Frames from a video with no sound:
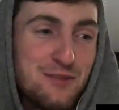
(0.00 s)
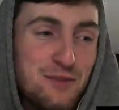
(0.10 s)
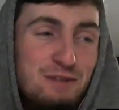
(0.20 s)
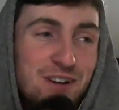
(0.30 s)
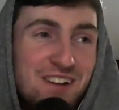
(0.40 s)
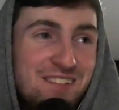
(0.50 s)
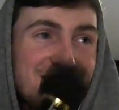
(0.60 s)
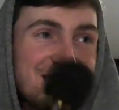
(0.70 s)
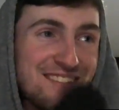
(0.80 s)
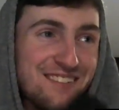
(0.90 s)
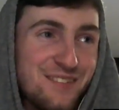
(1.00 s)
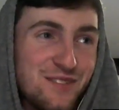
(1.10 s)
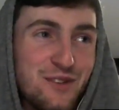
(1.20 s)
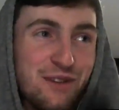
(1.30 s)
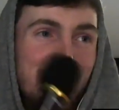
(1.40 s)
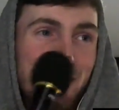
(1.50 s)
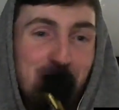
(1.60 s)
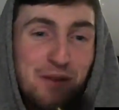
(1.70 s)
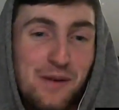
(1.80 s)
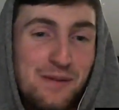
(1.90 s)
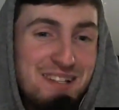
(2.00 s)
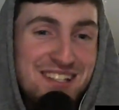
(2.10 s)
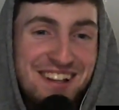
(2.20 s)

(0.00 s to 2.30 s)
You move on. You have other family members.